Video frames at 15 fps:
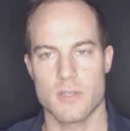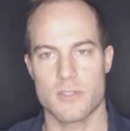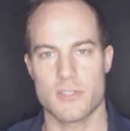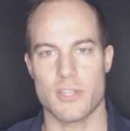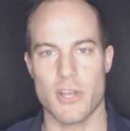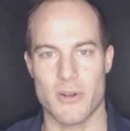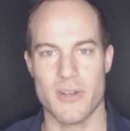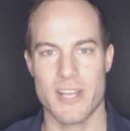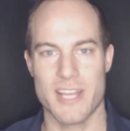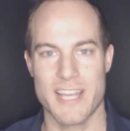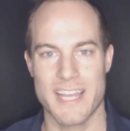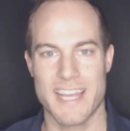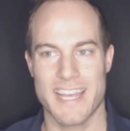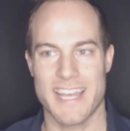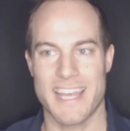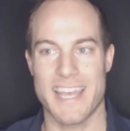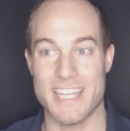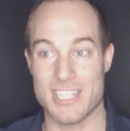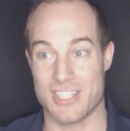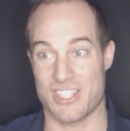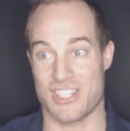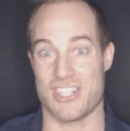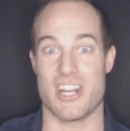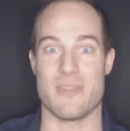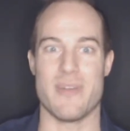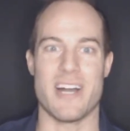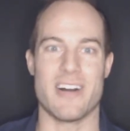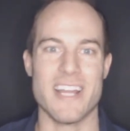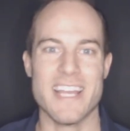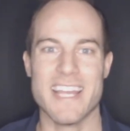So he just shut him
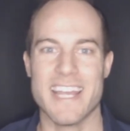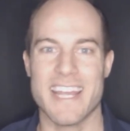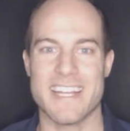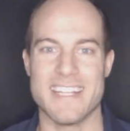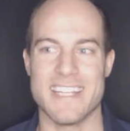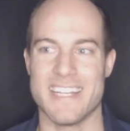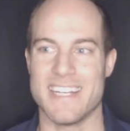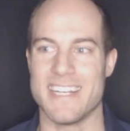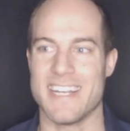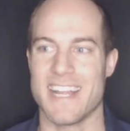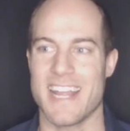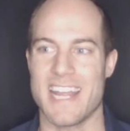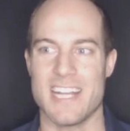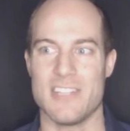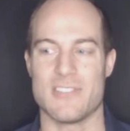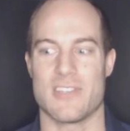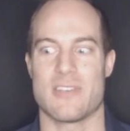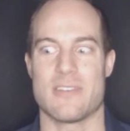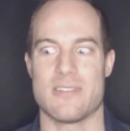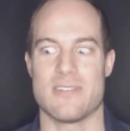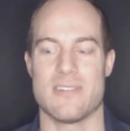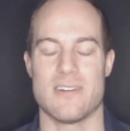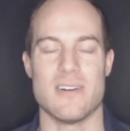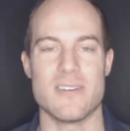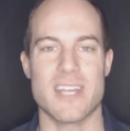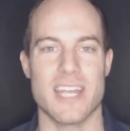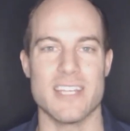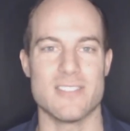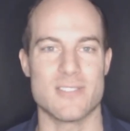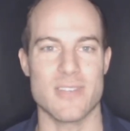out. And then Andy's like, oh,
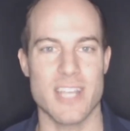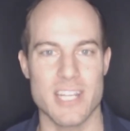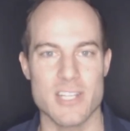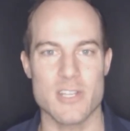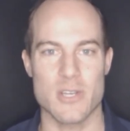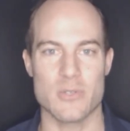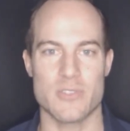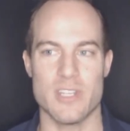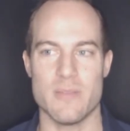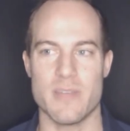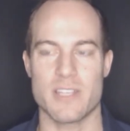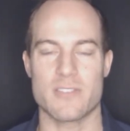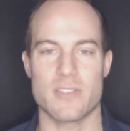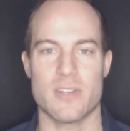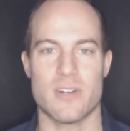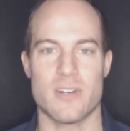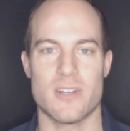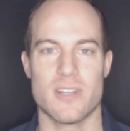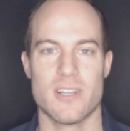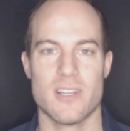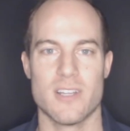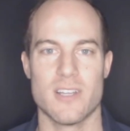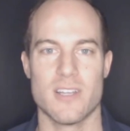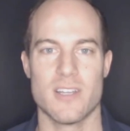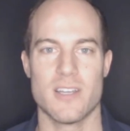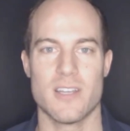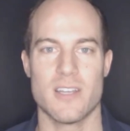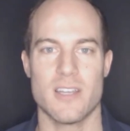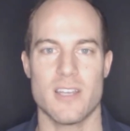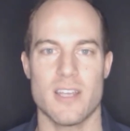okay. So Andy goes and he makes the call.
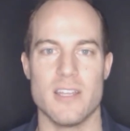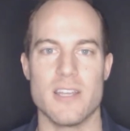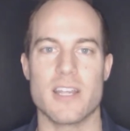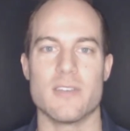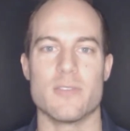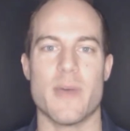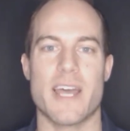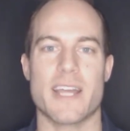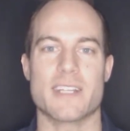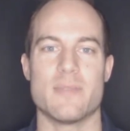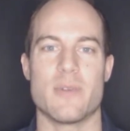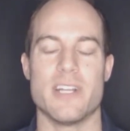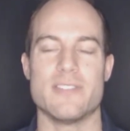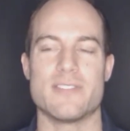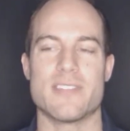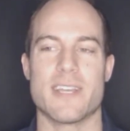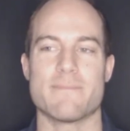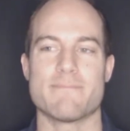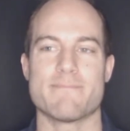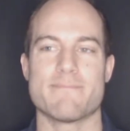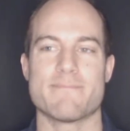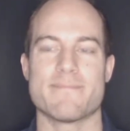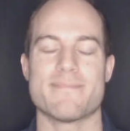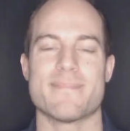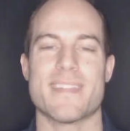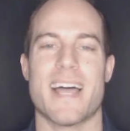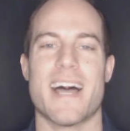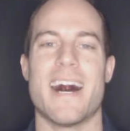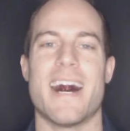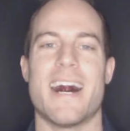And he comes back to Brandon. He's like,
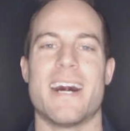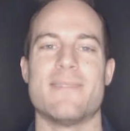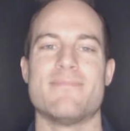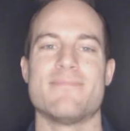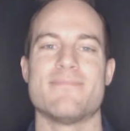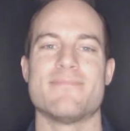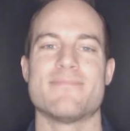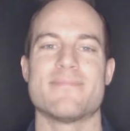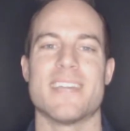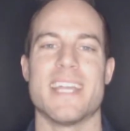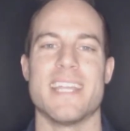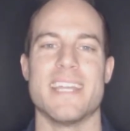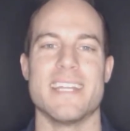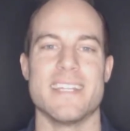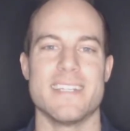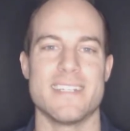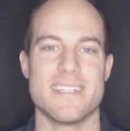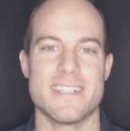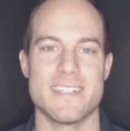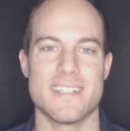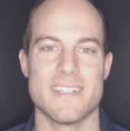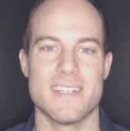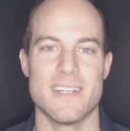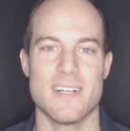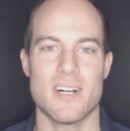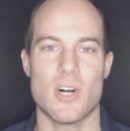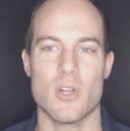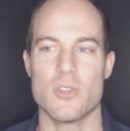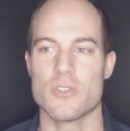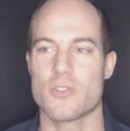I get it.
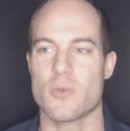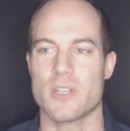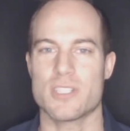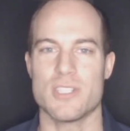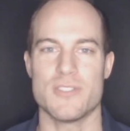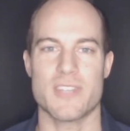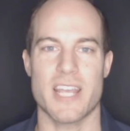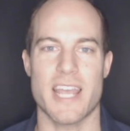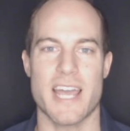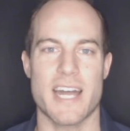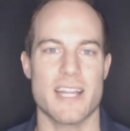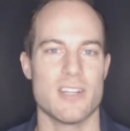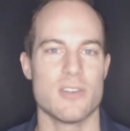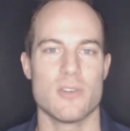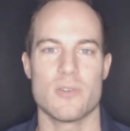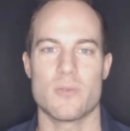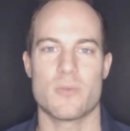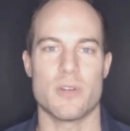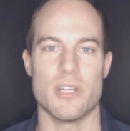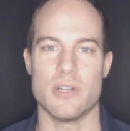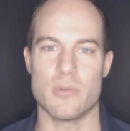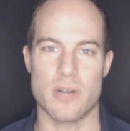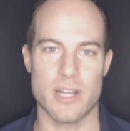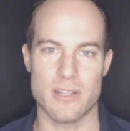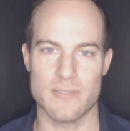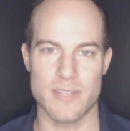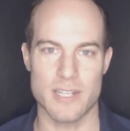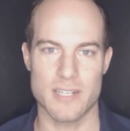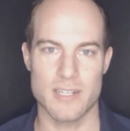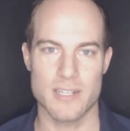All those questions I had were
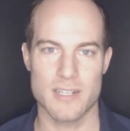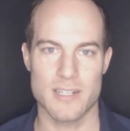irrelevant.